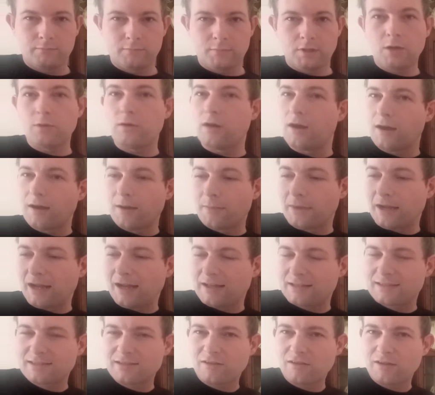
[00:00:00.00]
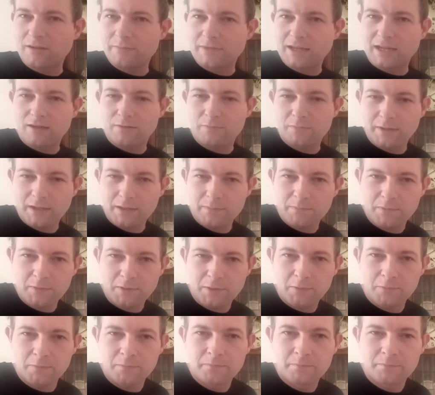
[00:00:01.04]
Oh, I'm out of time now,
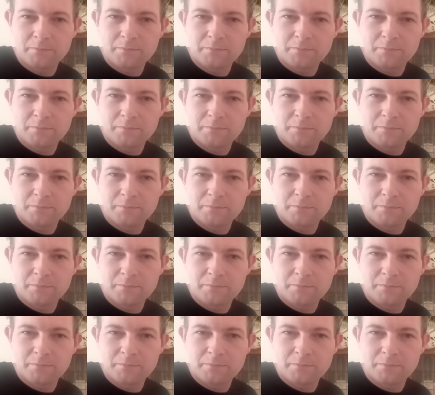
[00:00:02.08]
people.